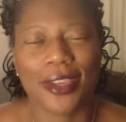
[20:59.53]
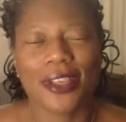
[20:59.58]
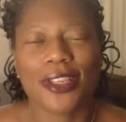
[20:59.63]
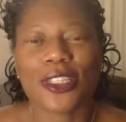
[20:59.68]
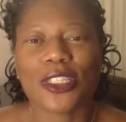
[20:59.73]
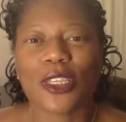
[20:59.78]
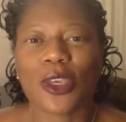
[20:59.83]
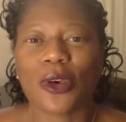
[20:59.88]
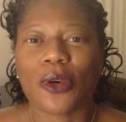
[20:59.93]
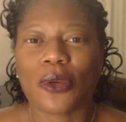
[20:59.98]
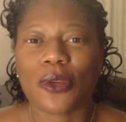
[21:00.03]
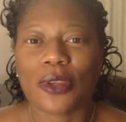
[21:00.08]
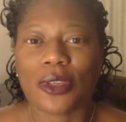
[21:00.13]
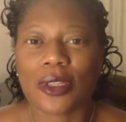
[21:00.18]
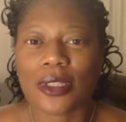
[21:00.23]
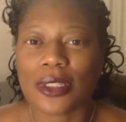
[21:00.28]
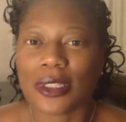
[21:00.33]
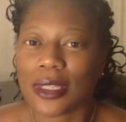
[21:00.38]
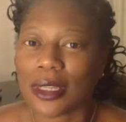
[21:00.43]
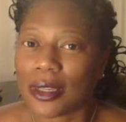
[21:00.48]
So you
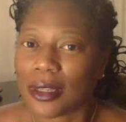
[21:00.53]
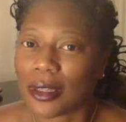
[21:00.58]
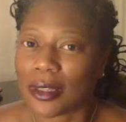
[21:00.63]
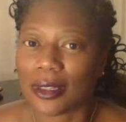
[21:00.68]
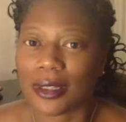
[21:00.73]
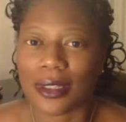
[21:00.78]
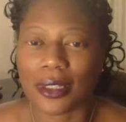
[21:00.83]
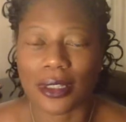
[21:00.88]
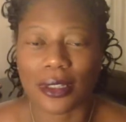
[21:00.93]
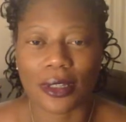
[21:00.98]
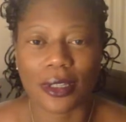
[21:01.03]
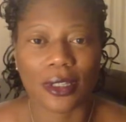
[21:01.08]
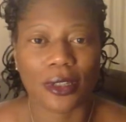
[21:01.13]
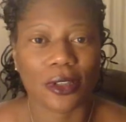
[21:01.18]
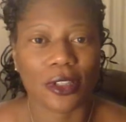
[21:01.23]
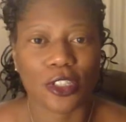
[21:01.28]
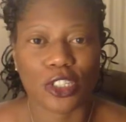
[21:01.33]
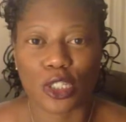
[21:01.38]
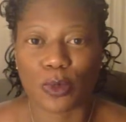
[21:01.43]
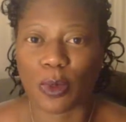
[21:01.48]
can say, I know
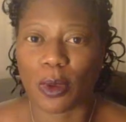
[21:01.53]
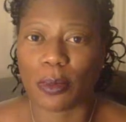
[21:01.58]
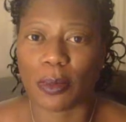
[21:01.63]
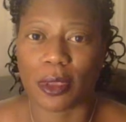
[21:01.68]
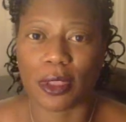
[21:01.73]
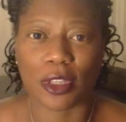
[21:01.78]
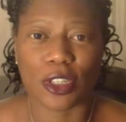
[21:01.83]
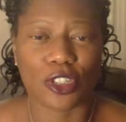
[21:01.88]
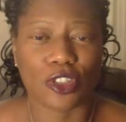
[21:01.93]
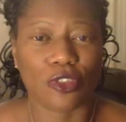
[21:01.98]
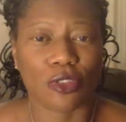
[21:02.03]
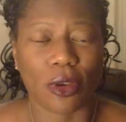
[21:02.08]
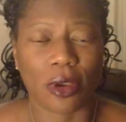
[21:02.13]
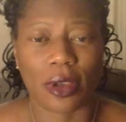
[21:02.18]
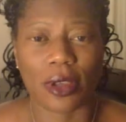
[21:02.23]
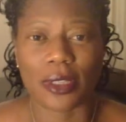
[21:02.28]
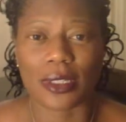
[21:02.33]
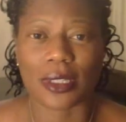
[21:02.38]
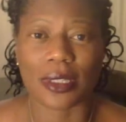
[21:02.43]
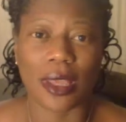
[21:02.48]
you just put me on these
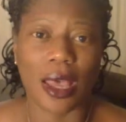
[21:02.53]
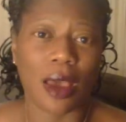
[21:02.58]
drugs.